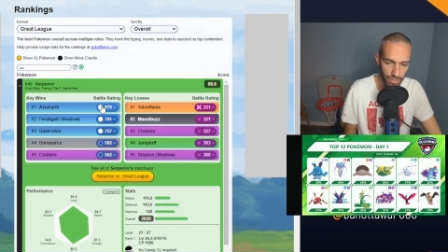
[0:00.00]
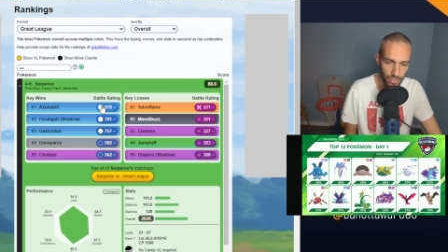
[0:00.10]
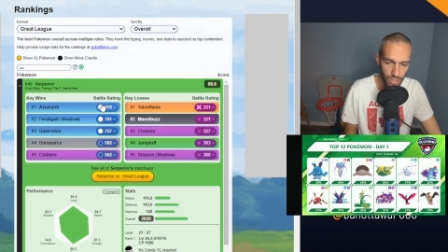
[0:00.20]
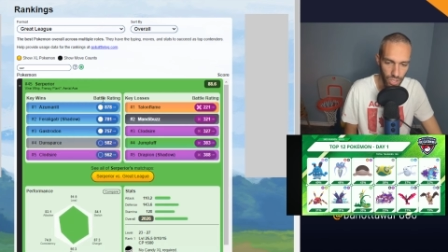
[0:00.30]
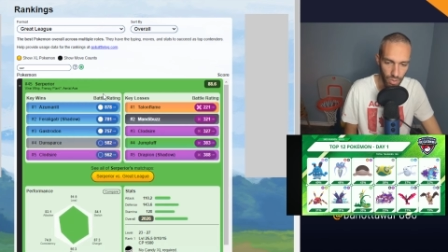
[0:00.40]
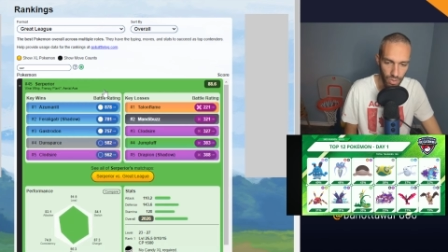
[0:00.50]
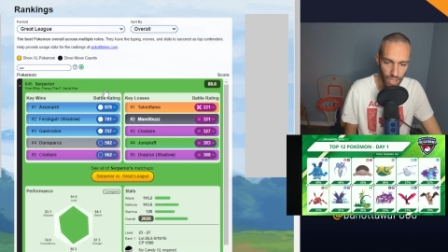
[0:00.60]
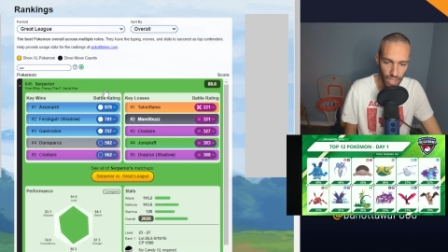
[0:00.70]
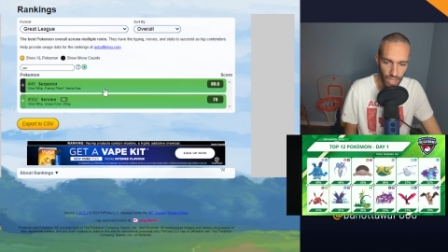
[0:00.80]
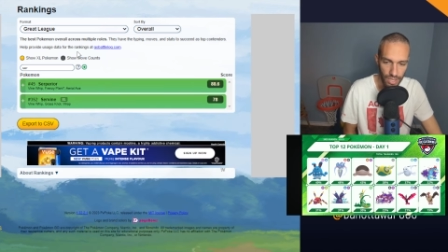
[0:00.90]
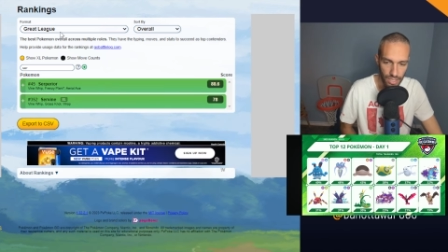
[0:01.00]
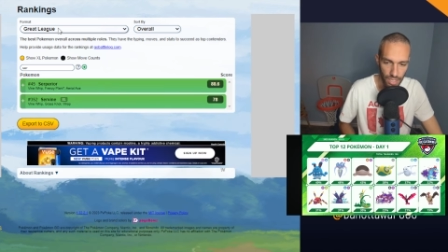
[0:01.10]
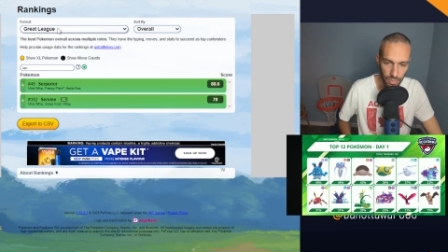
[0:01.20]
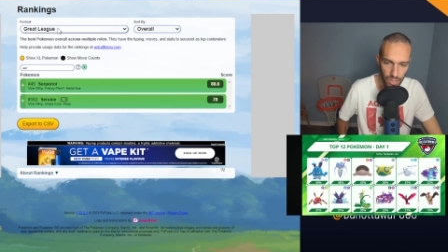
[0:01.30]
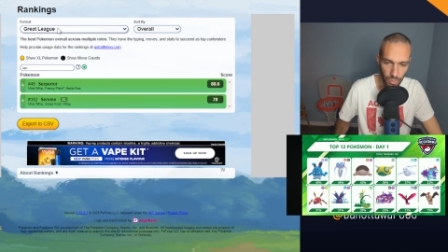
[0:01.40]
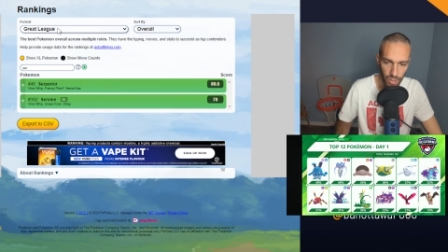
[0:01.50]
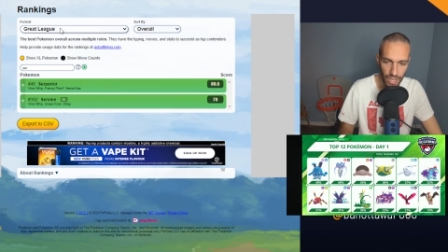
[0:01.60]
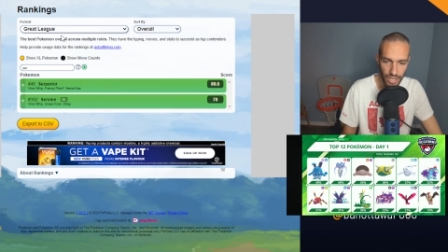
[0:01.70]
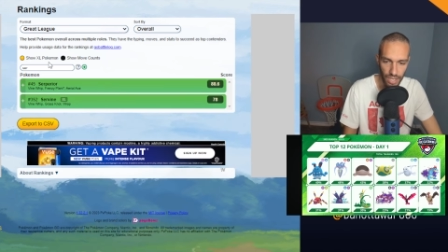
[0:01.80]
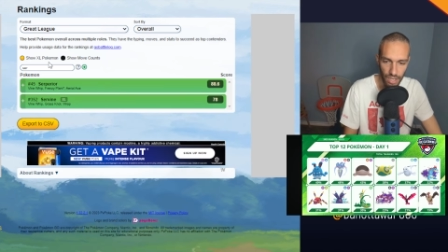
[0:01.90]
So let's start with the one
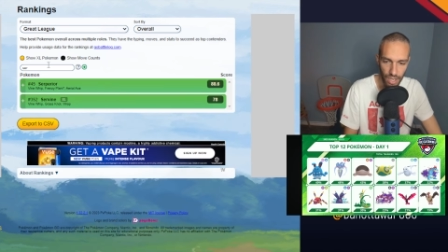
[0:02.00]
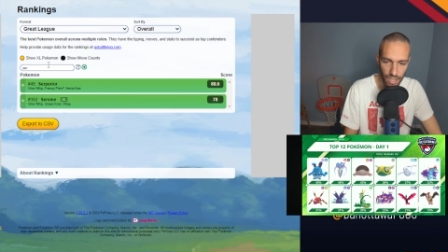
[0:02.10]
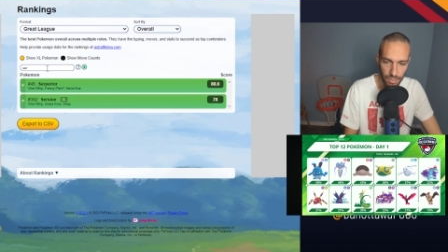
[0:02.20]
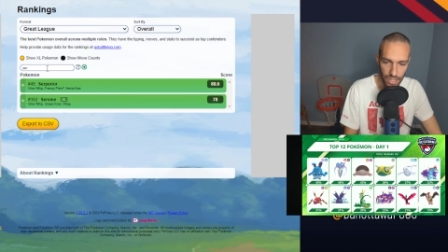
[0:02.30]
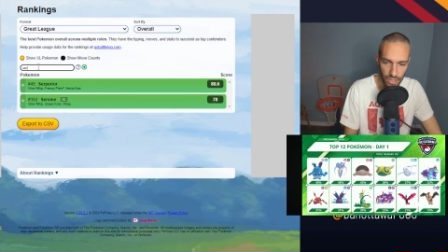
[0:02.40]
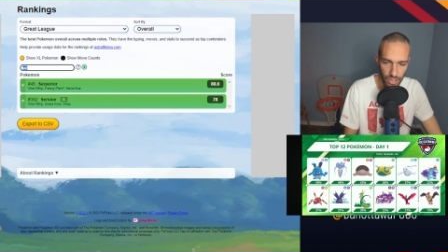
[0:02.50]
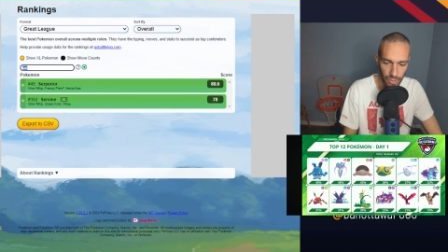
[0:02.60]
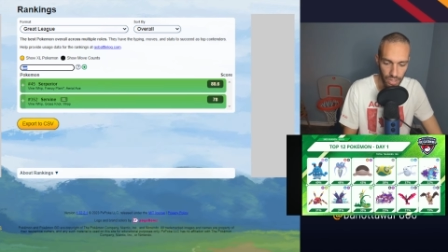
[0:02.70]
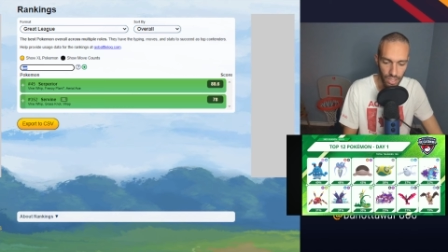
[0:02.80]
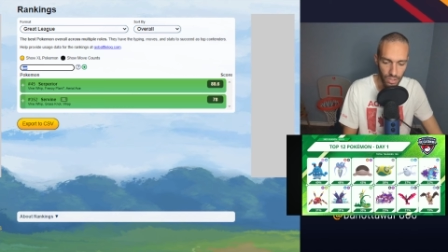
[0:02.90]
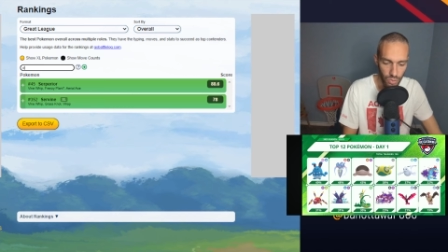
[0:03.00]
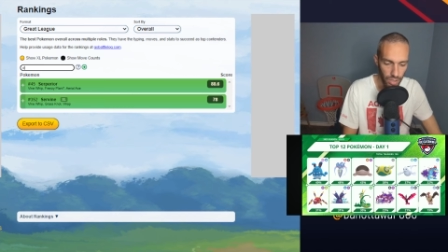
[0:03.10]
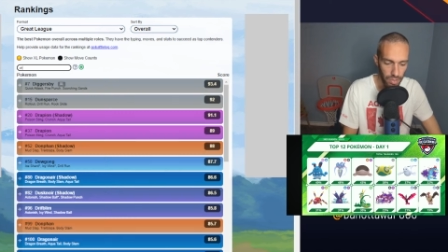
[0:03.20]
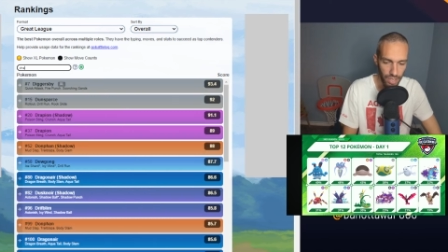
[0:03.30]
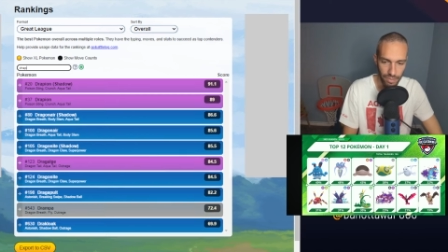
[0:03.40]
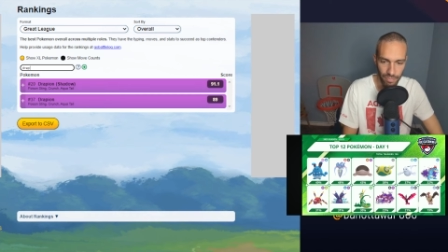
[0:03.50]
I 100% agree with, Drapion.